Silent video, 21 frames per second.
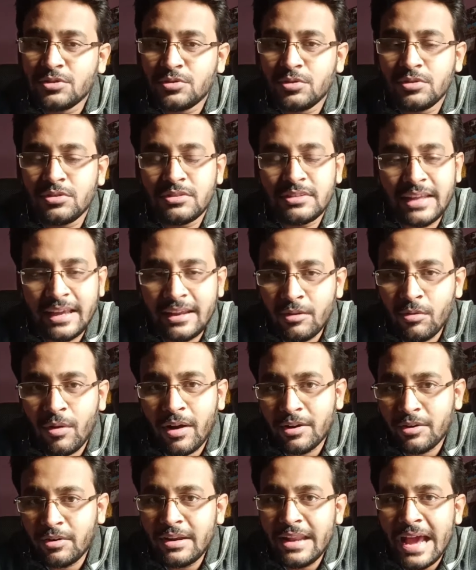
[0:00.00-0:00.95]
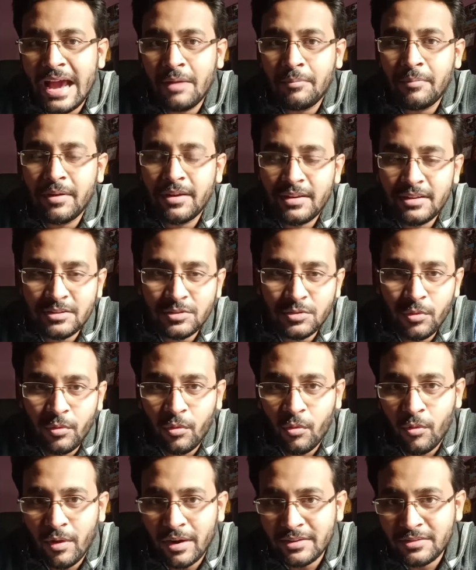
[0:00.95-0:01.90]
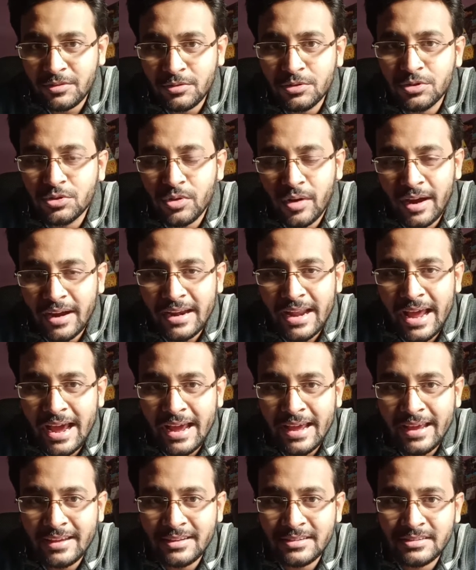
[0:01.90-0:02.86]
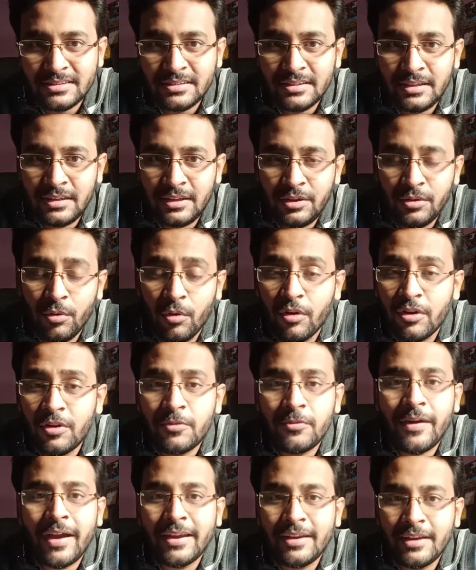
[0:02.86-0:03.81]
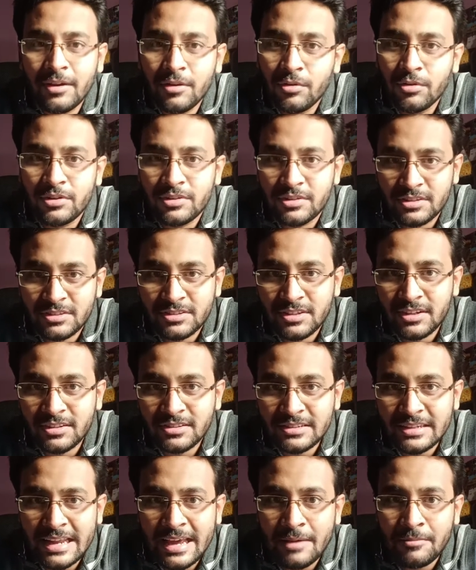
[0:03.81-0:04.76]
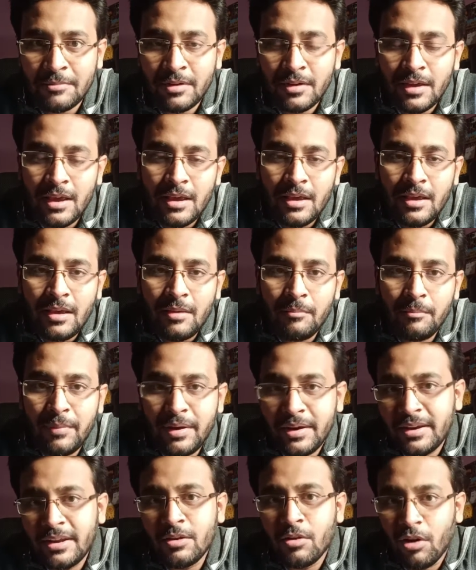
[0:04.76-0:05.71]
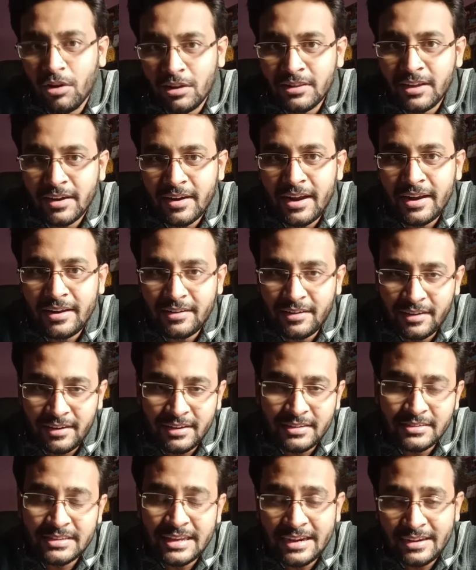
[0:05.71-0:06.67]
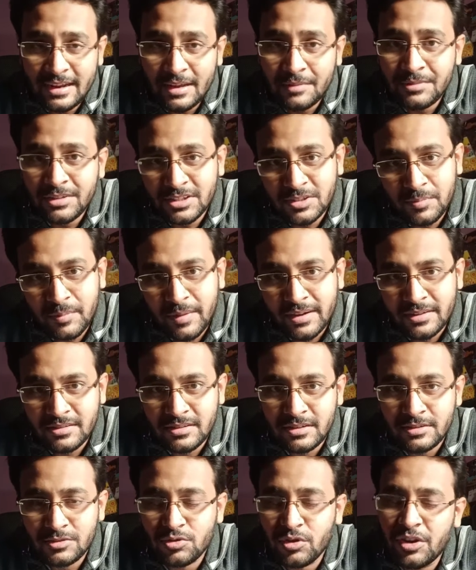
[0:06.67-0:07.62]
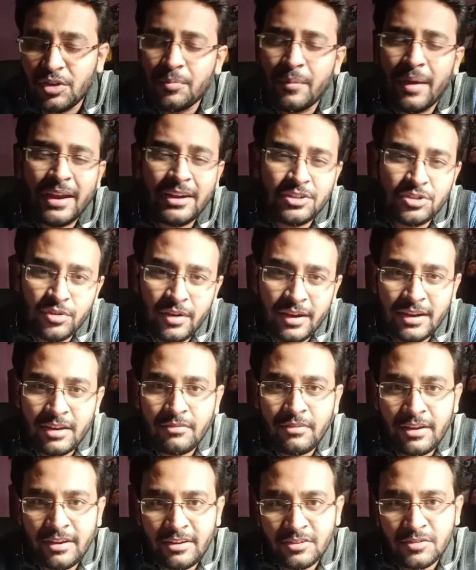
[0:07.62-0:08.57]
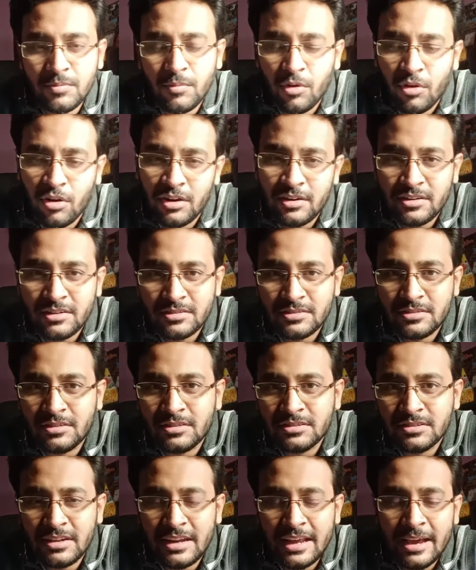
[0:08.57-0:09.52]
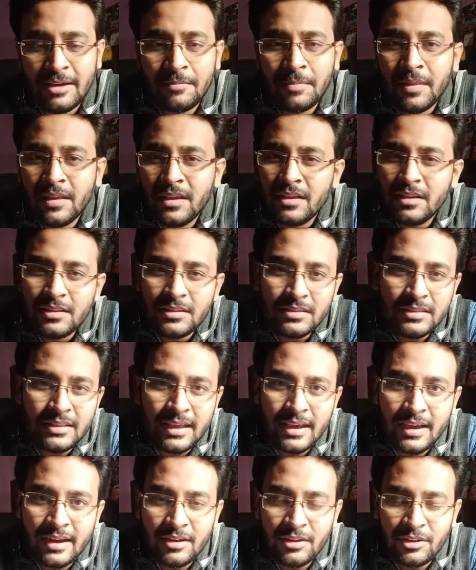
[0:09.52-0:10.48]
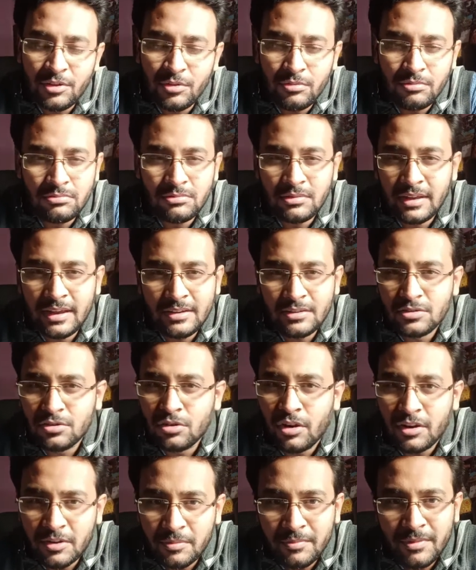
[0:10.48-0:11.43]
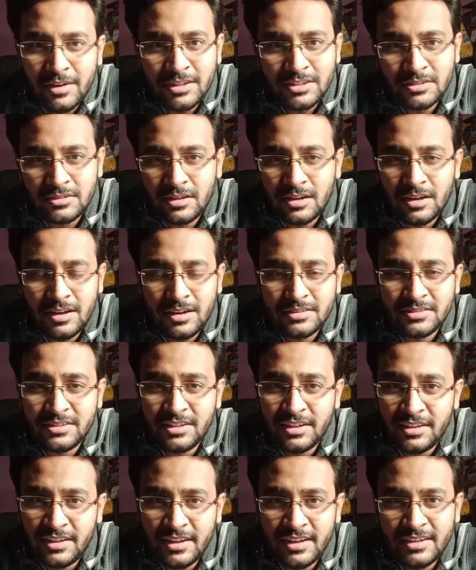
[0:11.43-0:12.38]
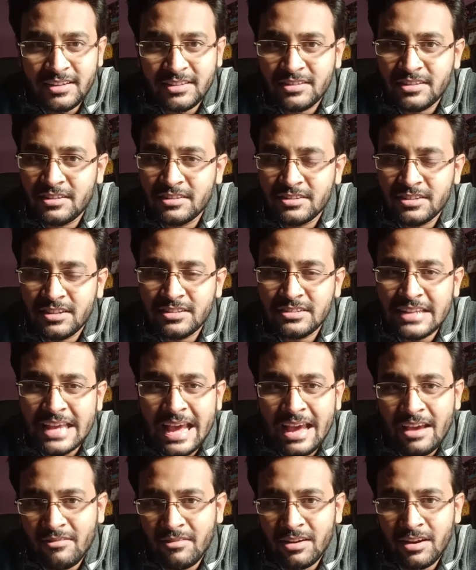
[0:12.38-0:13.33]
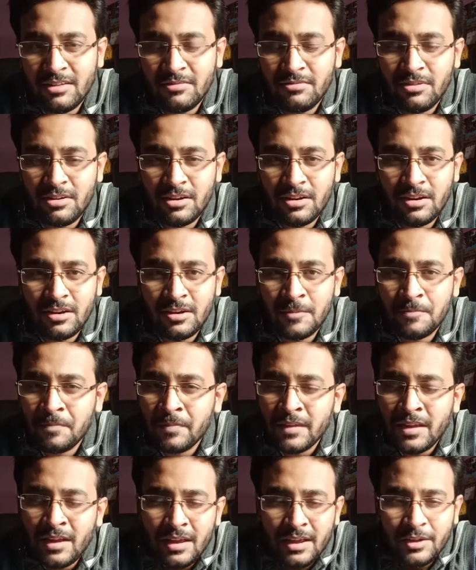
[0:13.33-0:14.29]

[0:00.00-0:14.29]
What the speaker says: So then what will happen is, once you join IISc, you won't find a good research lab meeting all the criteria that I just mentioned. So you might join a very small research lab there is not much senior researchers available.